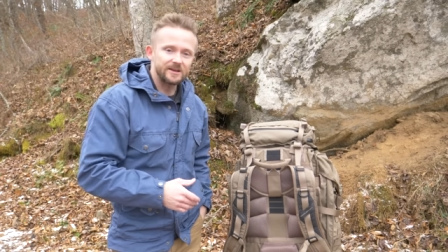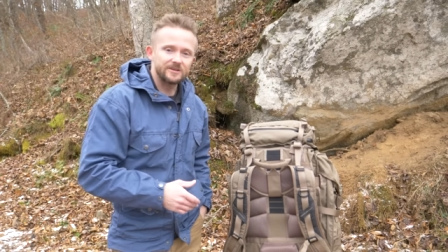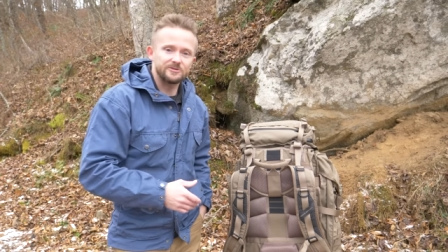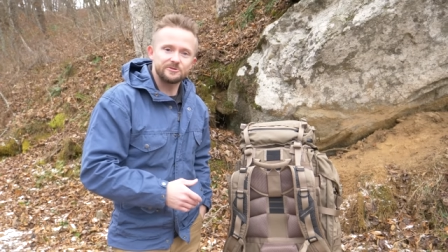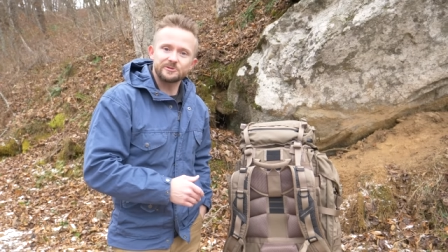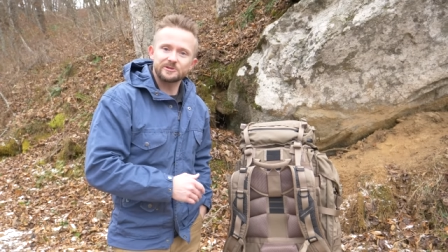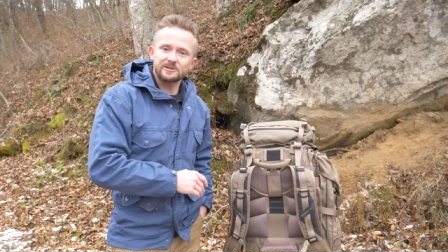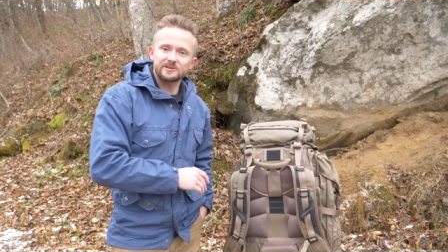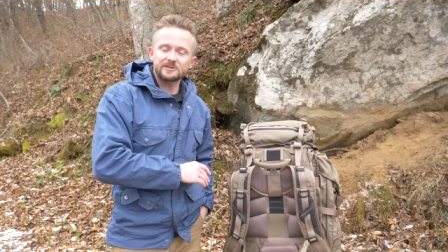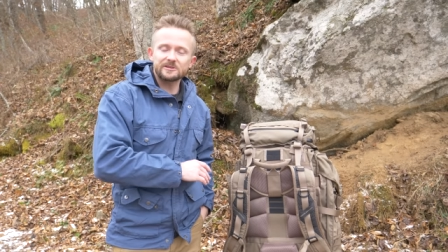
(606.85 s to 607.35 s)

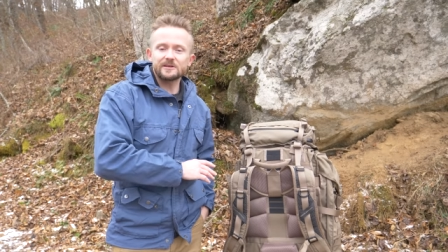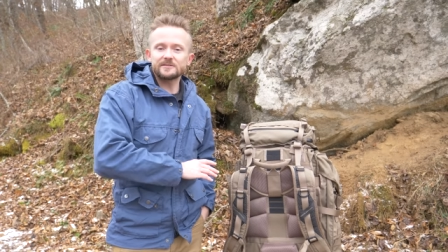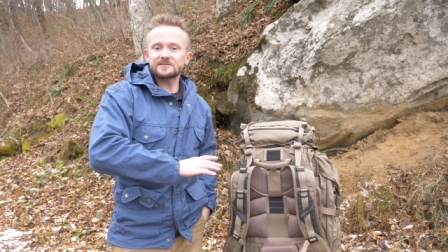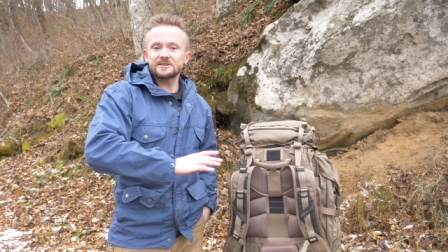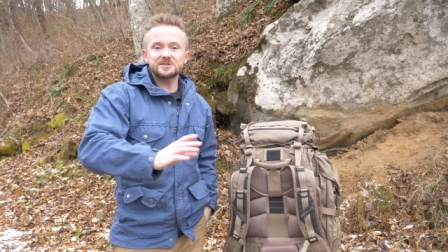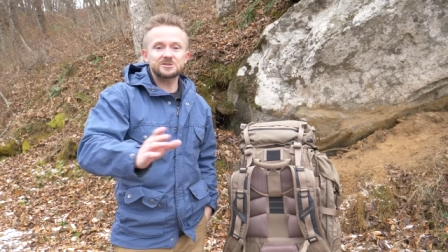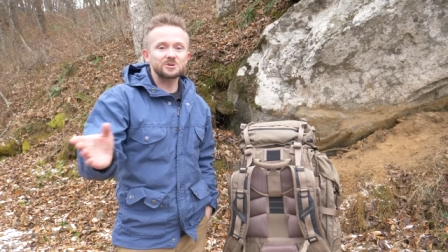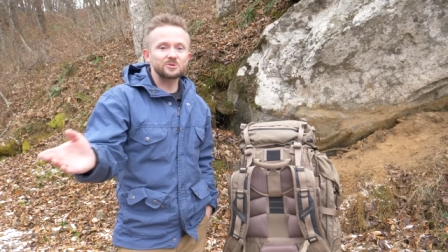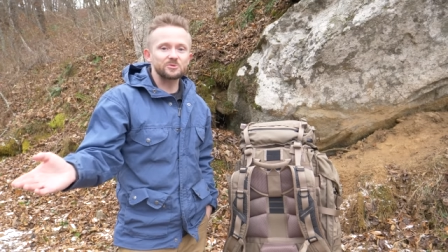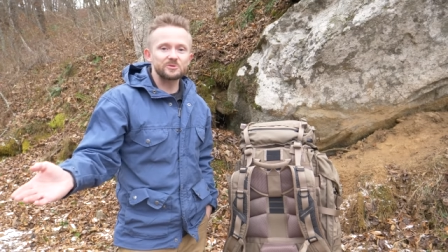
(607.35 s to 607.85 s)
You can
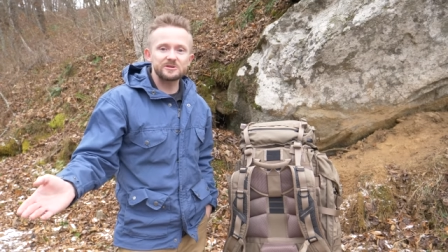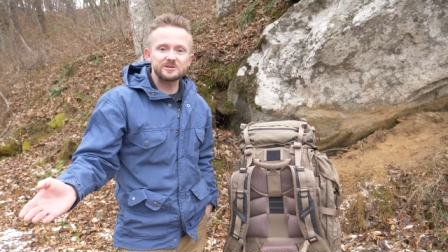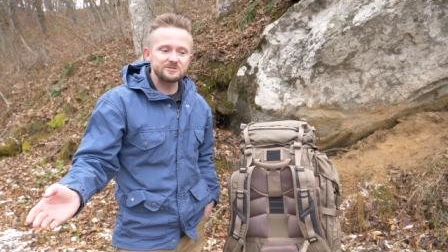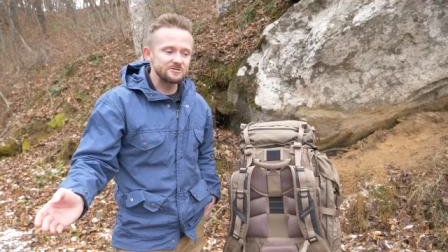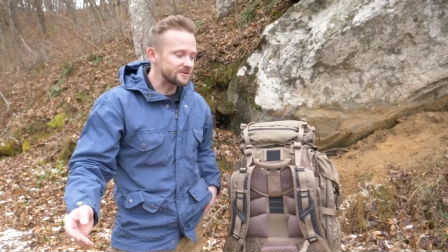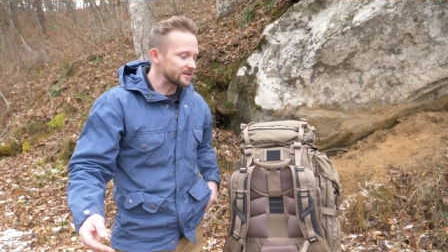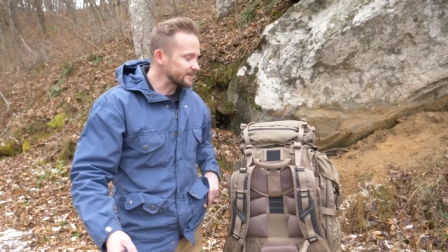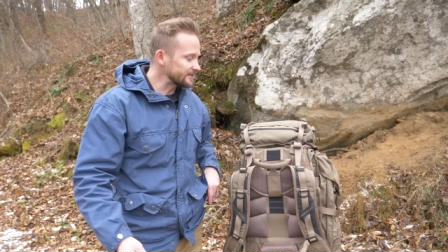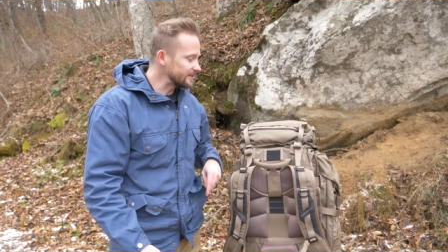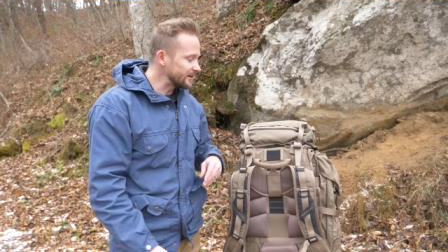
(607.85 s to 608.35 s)
disagree,
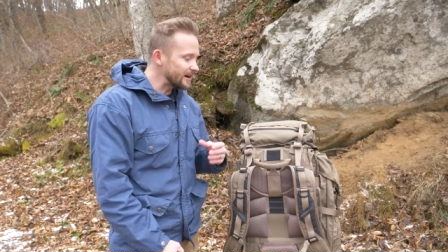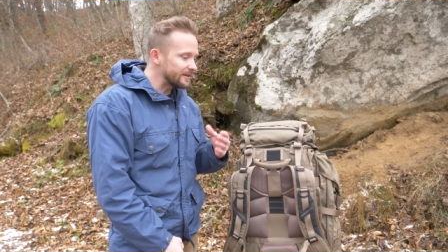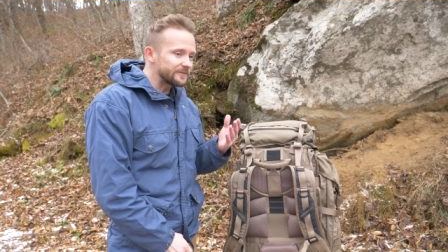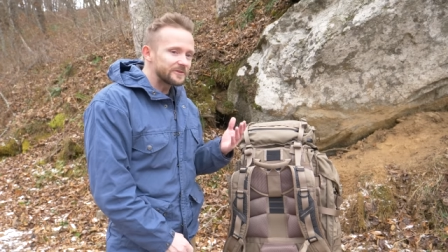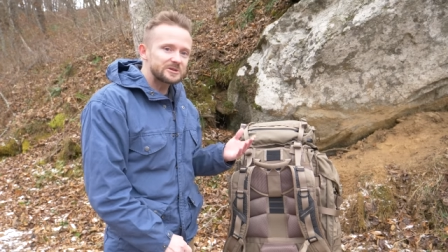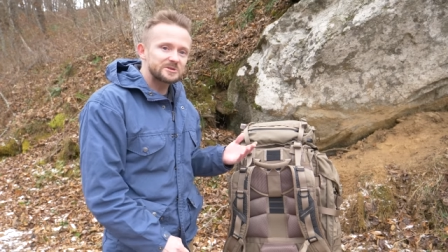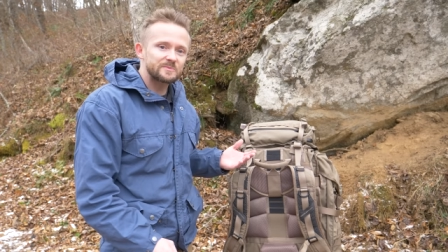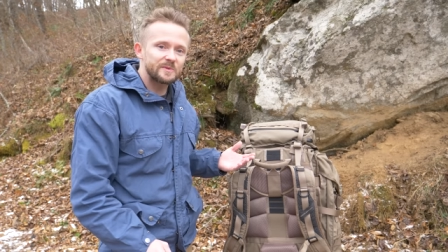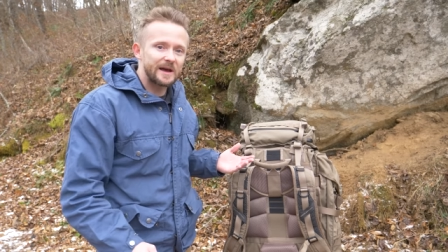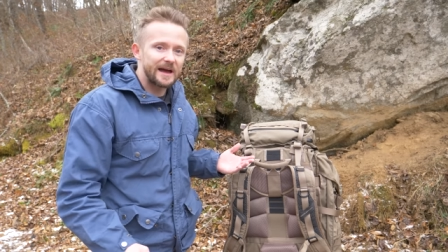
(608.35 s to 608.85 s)
you can love
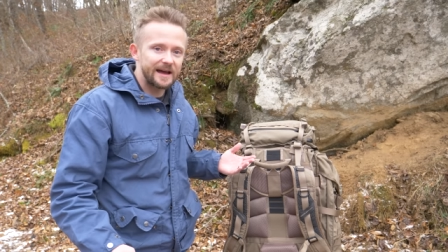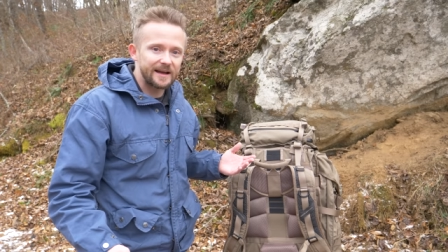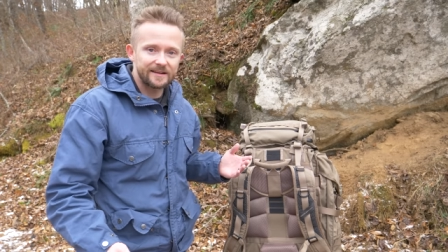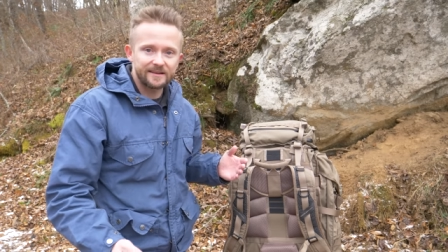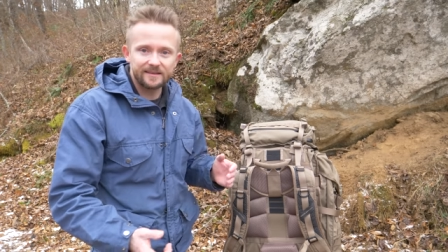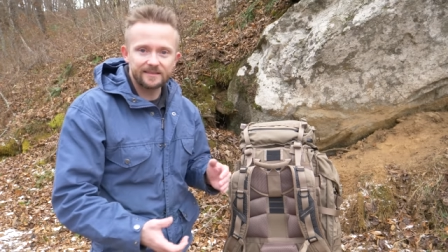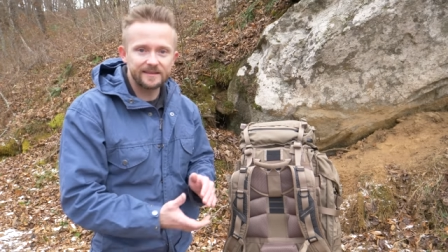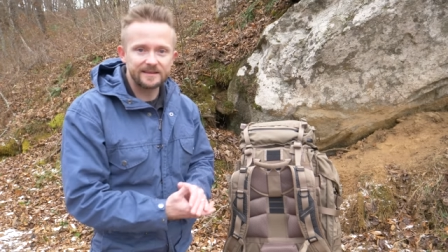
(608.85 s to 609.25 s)
this pack,